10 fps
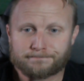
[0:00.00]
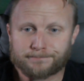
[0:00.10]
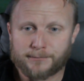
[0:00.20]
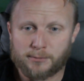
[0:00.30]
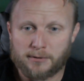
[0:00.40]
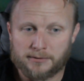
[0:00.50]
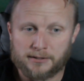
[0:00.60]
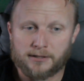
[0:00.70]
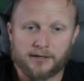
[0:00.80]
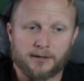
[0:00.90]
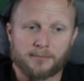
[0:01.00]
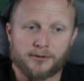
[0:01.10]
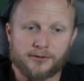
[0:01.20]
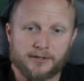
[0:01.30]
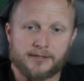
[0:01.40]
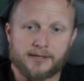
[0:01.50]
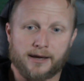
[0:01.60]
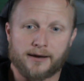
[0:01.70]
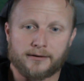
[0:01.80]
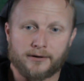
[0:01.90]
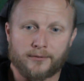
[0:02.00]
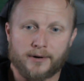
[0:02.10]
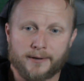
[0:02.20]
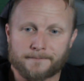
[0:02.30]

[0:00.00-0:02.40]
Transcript: to be able to look at a person and say, hey, you know what?